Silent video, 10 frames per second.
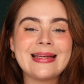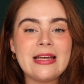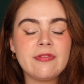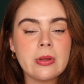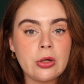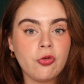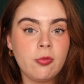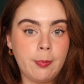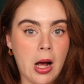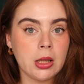give a little
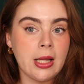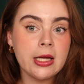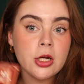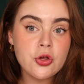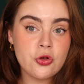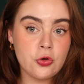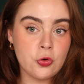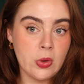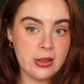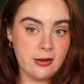spotlight
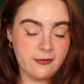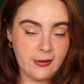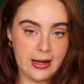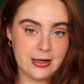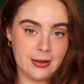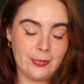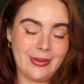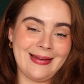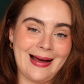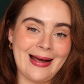to this
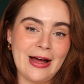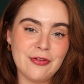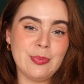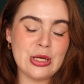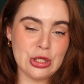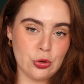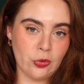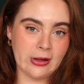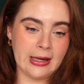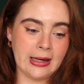item that I have been
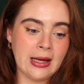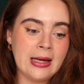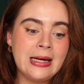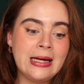using